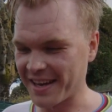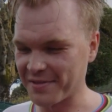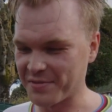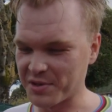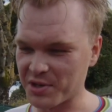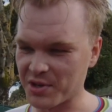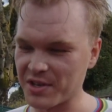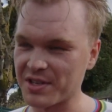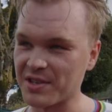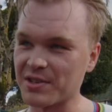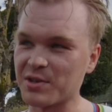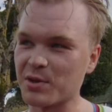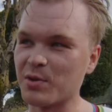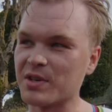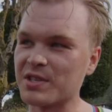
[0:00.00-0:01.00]
yeah, for sure. It's,
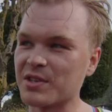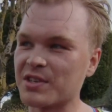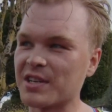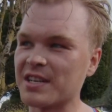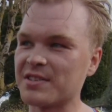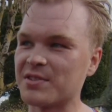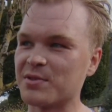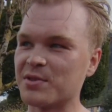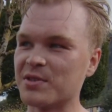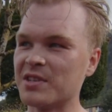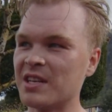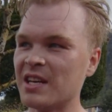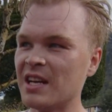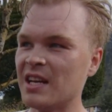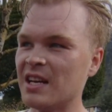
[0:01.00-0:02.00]
it's, always not nice to
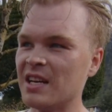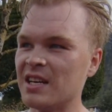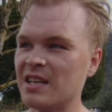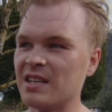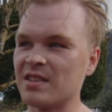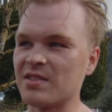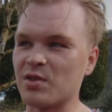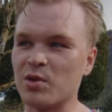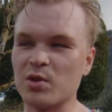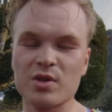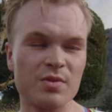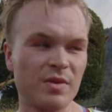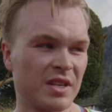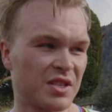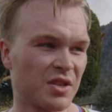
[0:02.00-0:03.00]
to
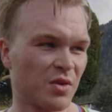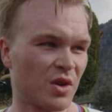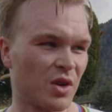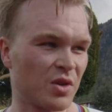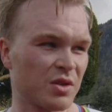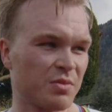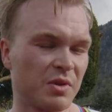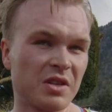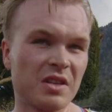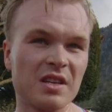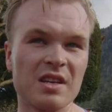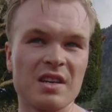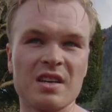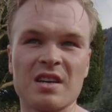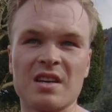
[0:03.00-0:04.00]
lose when it's so close, but
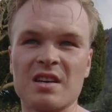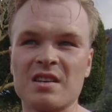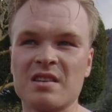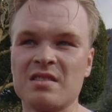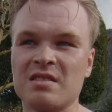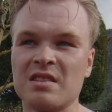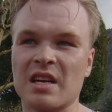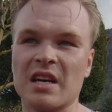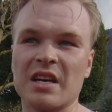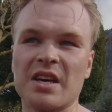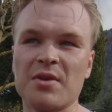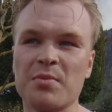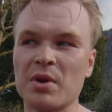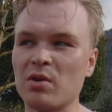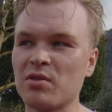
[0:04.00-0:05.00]
uh, yeah, I
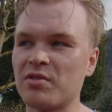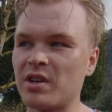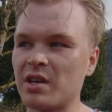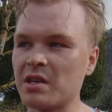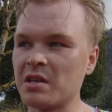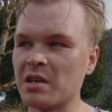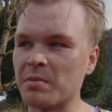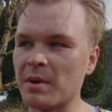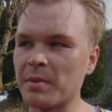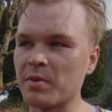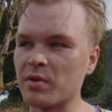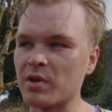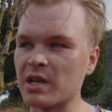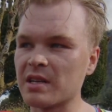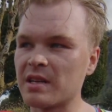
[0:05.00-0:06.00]
gave my all today. I'm
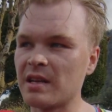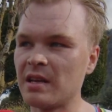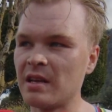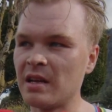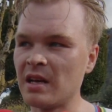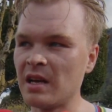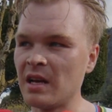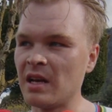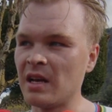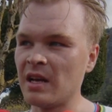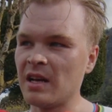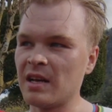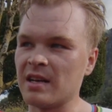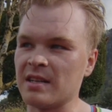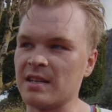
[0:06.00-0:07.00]
happy with that.
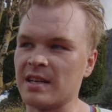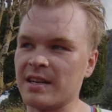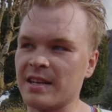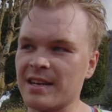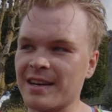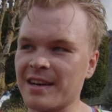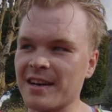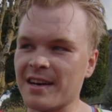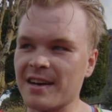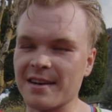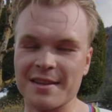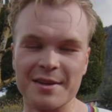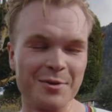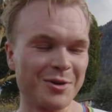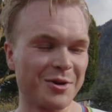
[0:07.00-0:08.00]
And then
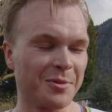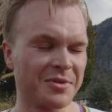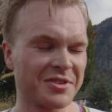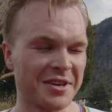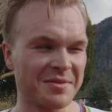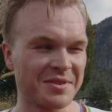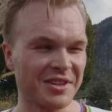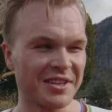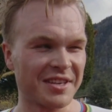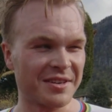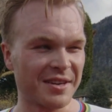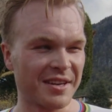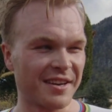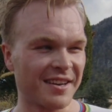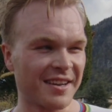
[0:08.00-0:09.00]
uh, there will come a time trial
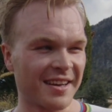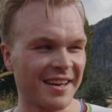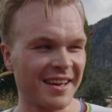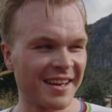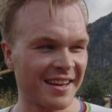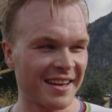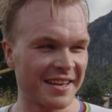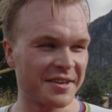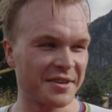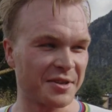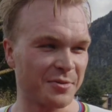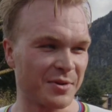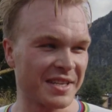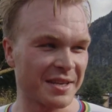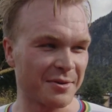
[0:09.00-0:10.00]
here that uh, later
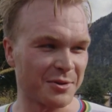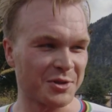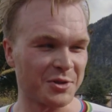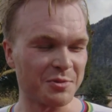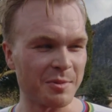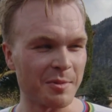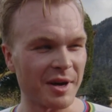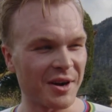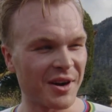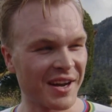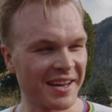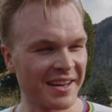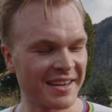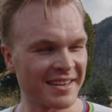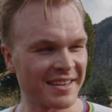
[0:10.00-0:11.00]
in the week that will suit me better.